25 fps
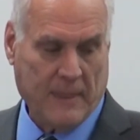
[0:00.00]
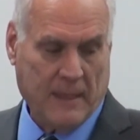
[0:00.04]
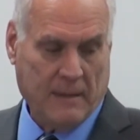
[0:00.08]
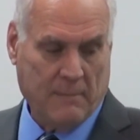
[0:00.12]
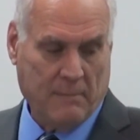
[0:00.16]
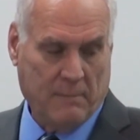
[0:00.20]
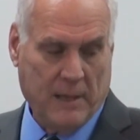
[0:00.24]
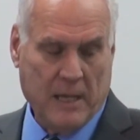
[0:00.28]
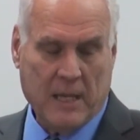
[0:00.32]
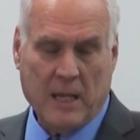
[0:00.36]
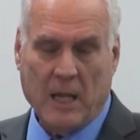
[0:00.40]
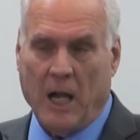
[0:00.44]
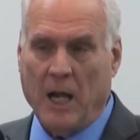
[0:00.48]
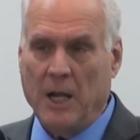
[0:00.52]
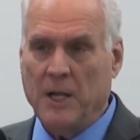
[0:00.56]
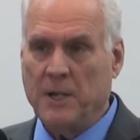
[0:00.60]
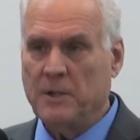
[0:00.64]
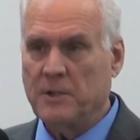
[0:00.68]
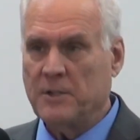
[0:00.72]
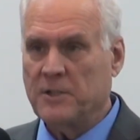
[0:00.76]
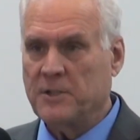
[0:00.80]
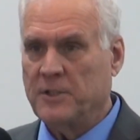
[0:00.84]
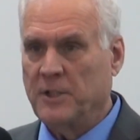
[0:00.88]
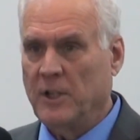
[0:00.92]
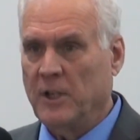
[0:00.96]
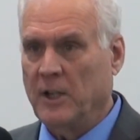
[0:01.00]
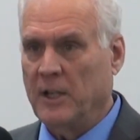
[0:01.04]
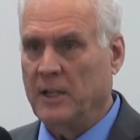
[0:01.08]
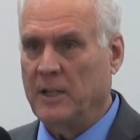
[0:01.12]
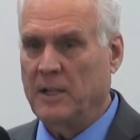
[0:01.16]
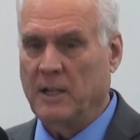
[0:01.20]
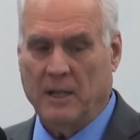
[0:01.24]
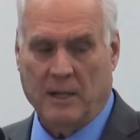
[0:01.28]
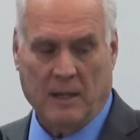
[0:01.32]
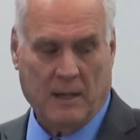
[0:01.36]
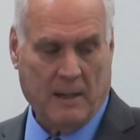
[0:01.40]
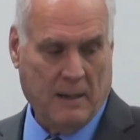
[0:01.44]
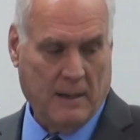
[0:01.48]
being understood
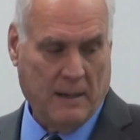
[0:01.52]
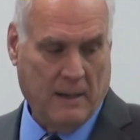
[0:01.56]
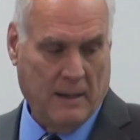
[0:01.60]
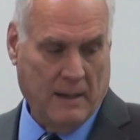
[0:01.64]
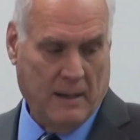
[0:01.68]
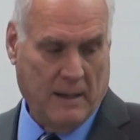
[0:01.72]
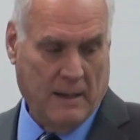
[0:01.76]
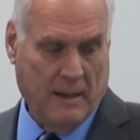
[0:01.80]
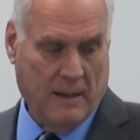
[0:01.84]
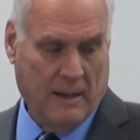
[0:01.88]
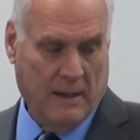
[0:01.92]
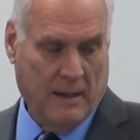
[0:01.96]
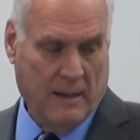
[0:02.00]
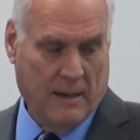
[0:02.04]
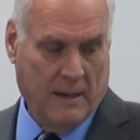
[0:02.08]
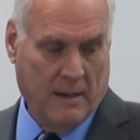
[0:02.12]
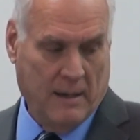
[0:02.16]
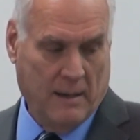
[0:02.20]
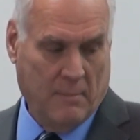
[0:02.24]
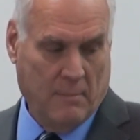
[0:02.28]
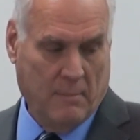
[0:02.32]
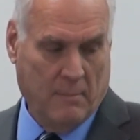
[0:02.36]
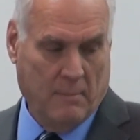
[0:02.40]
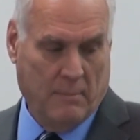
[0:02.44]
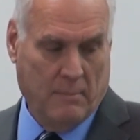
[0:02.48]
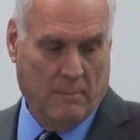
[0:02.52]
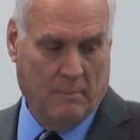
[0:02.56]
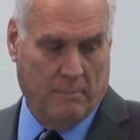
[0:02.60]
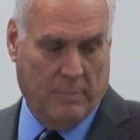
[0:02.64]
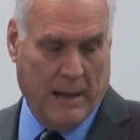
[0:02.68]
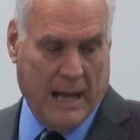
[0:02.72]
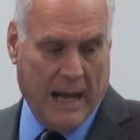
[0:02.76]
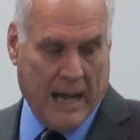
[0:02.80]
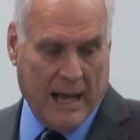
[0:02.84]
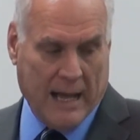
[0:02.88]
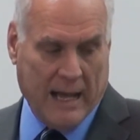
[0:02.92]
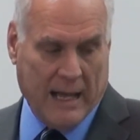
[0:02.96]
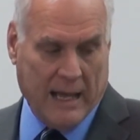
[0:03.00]

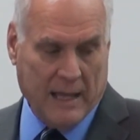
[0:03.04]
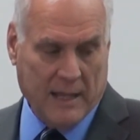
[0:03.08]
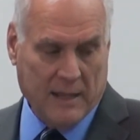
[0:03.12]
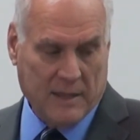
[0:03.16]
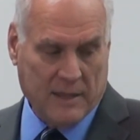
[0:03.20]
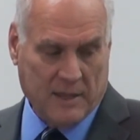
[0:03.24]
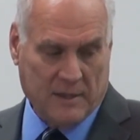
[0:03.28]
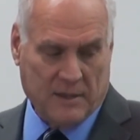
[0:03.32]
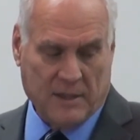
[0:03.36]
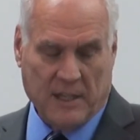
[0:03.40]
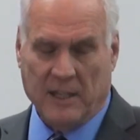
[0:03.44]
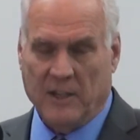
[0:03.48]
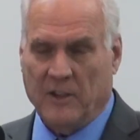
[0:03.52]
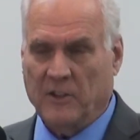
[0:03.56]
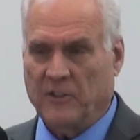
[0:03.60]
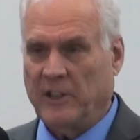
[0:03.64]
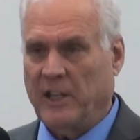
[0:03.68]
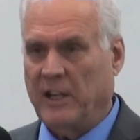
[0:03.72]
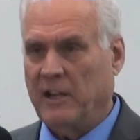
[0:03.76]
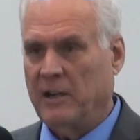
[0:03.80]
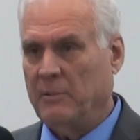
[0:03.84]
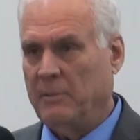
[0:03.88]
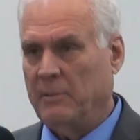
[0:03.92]
by the things that are